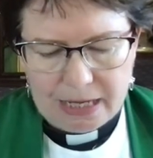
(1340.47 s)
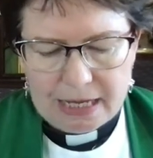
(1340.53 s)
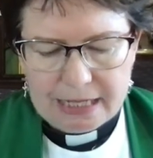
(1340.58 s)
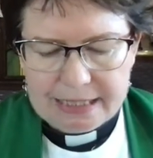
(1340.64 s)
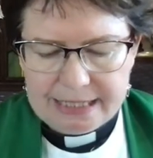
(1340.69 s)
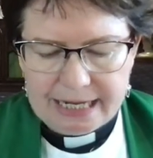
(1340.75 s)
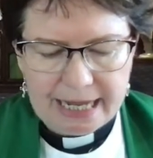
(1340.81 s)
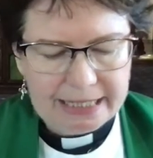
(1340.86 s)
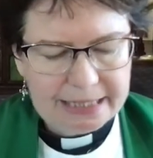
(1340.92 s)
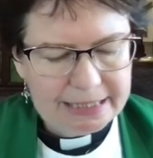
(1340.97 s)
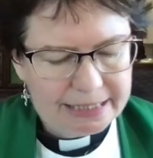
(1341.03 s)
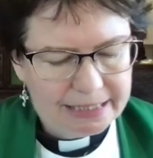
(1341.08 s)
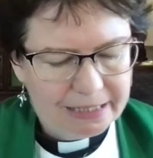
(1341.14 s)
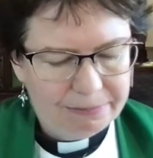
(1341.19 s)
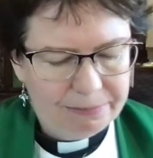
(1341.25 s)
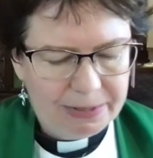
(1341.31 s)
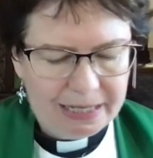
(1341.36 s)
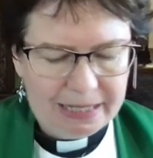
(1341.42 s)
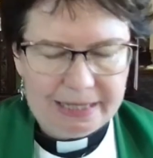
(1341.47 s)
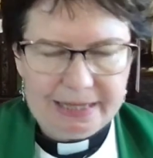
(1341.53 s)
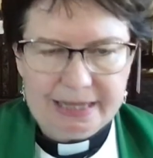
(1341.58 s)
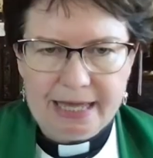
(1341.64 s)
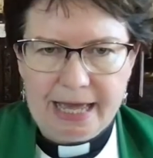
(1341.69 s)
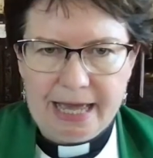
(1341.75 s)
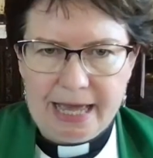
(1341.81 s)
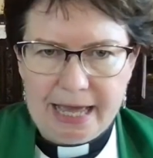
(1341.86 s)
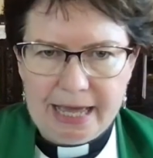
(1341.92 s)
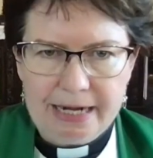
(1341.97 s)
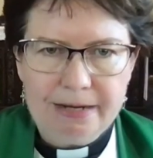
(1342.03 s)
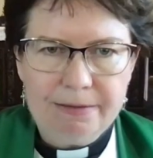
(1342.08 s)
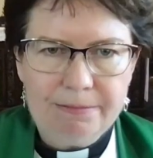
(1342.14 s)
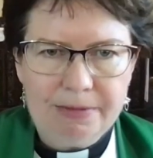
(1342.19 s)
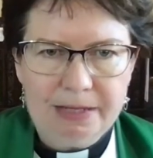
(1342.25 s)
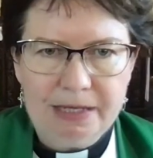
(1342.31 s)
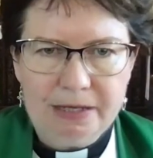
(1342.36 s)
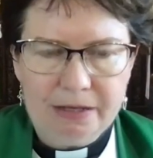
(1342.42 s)
tends to be the
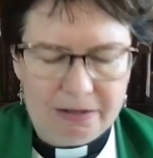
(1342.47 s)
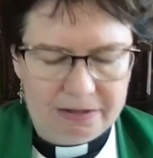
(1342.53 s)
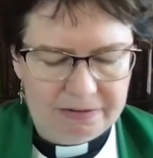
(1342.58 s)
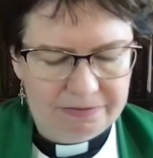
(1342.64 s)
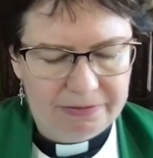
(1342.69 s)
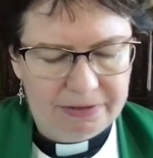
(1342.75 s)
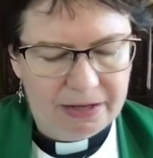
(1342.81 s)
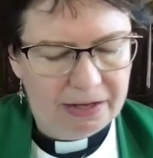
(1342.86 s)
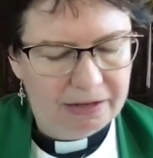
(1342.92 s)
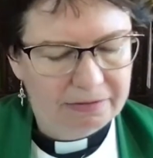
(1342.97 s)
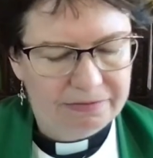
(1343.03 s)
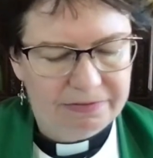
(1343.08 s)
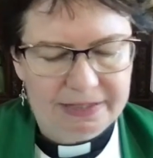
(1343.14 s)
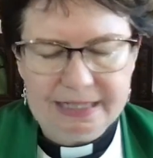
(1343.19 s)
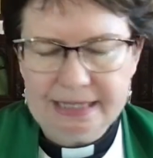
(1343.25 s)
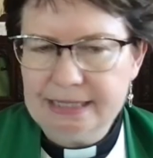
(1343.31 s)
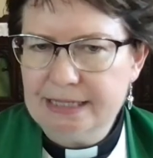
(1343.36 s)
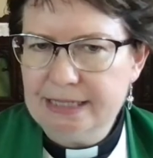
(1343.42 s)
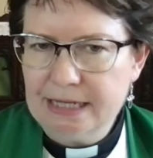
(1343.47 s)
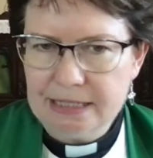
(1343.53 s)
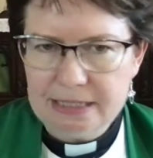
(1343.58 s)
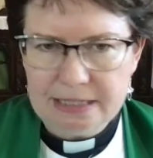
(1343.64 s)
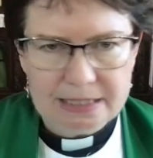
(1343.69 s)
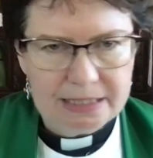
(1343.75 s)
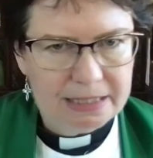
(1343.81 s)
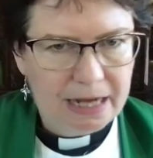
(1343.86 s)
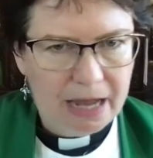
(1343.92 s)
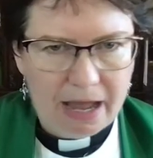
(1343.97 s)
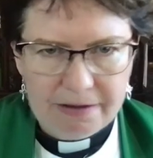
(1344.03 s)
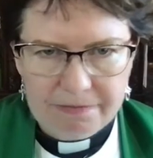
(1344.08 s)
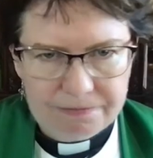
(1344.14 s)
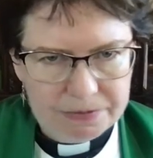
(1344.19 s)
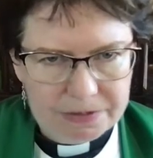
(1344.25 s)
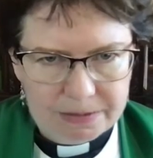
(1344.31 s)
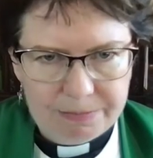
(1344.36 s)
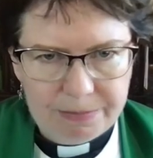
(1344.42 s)
enemy of love. It doesn't
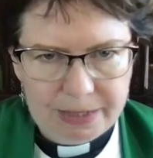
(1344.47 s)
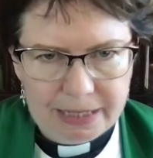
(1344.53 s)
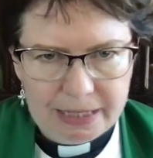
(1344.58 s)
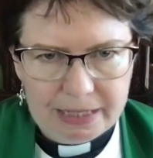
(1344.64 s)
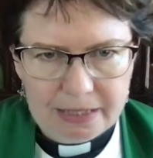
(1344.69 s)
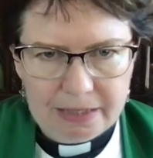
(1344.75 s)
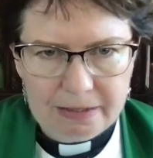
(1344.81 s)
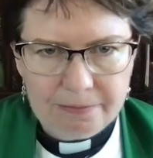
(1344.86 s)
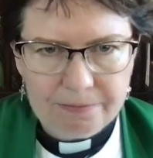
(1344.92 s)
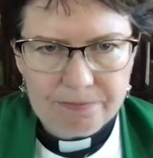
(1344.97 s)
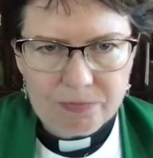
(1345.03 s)
have to be.